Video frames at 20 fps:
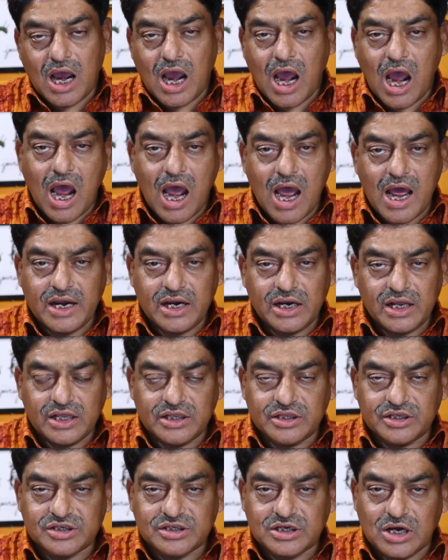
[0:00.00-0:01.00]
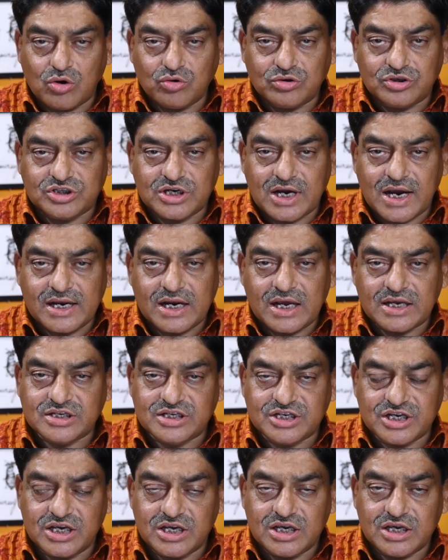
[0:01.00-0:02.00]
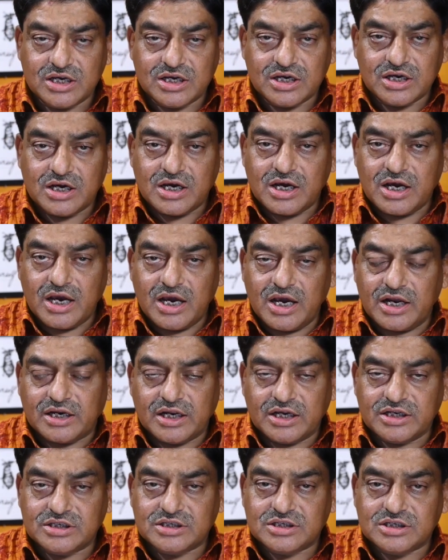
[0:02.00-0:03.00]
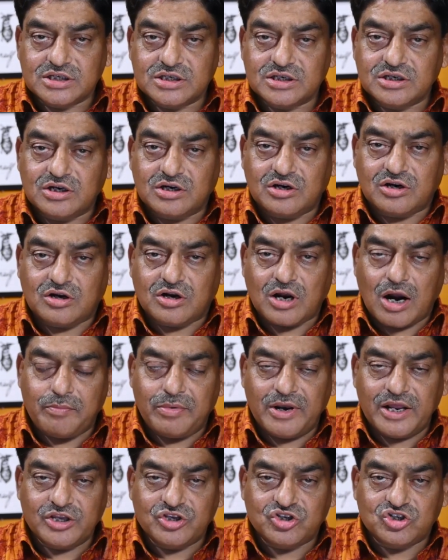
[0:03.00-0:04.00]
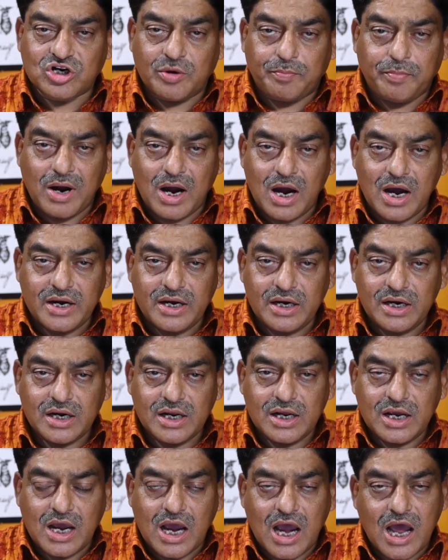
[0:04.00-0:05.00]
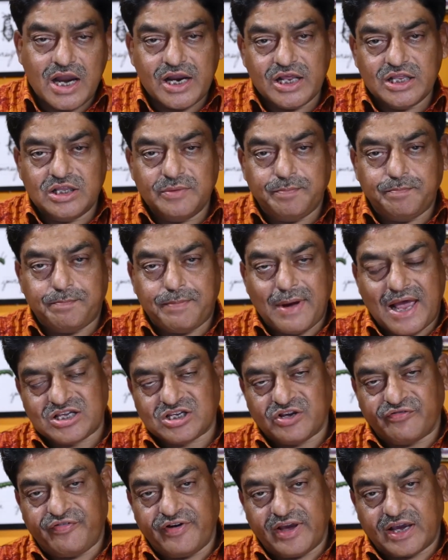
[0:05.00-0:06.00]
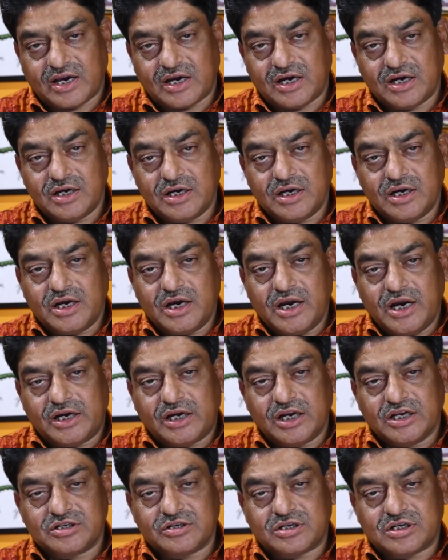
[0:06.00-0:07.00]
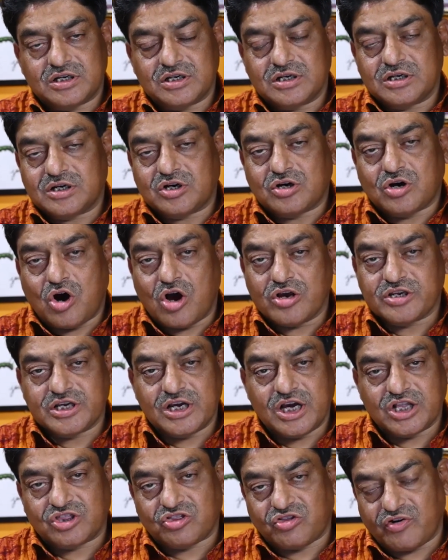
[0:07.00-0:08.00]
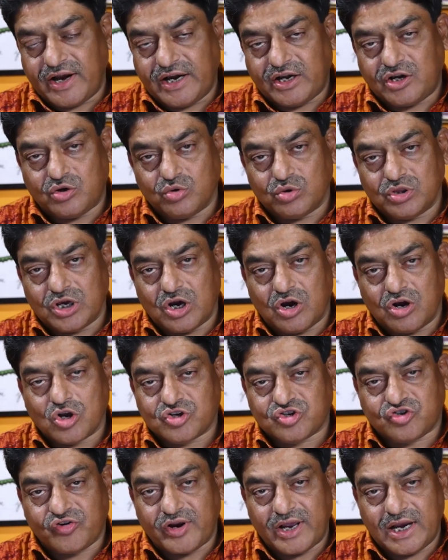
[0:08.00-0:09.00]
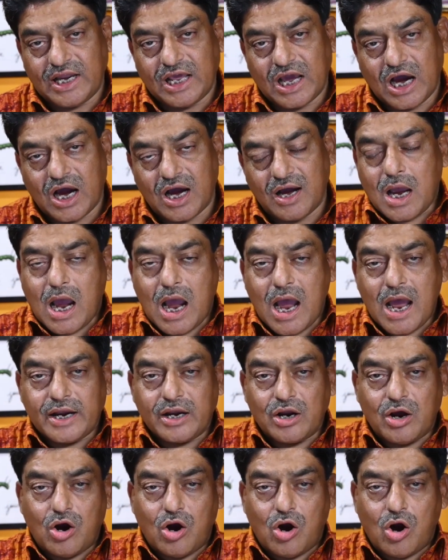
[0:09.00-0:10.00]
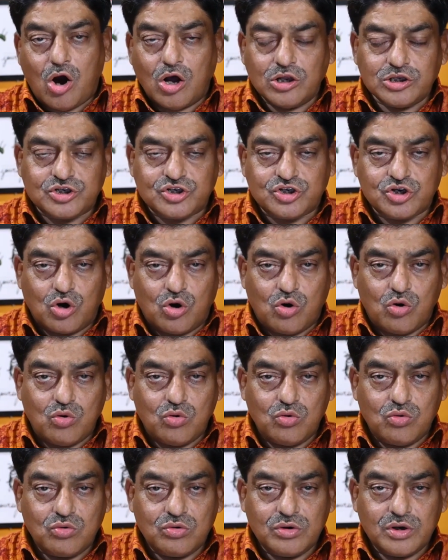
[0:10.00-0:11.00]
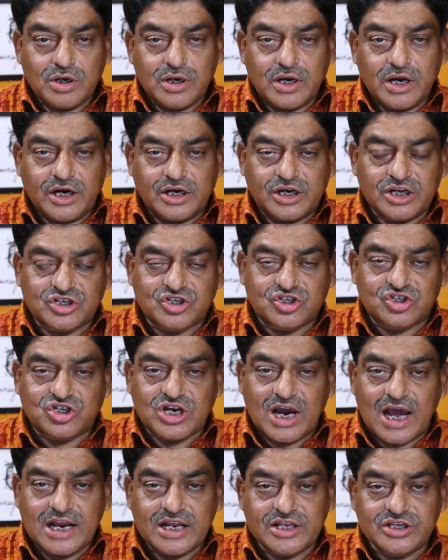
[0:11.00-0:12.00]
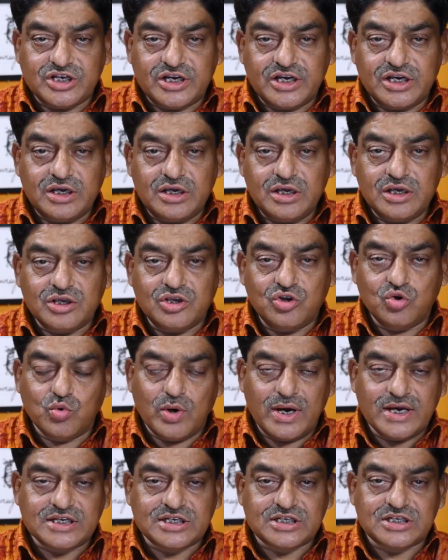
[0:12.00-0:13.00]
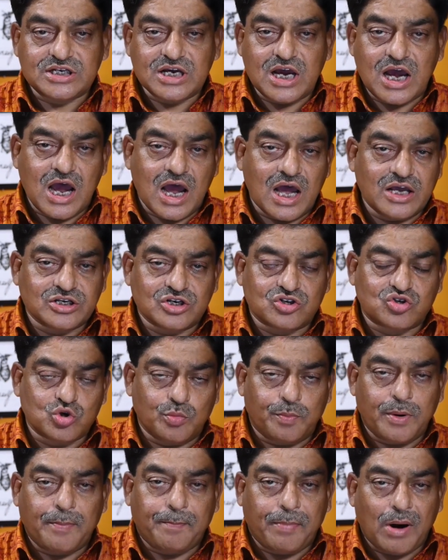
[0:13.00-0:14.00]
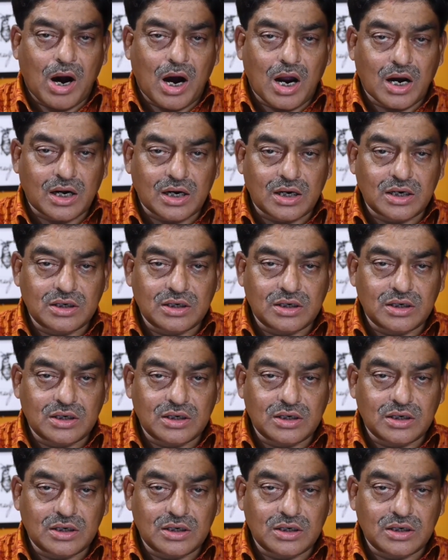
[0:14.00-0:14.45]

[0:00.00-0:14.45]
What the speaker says: And in the South China Sea, it is troubling Japan. And in the Pacific, it is causing a threat to Australia. And also, it is challenging US as a superpower.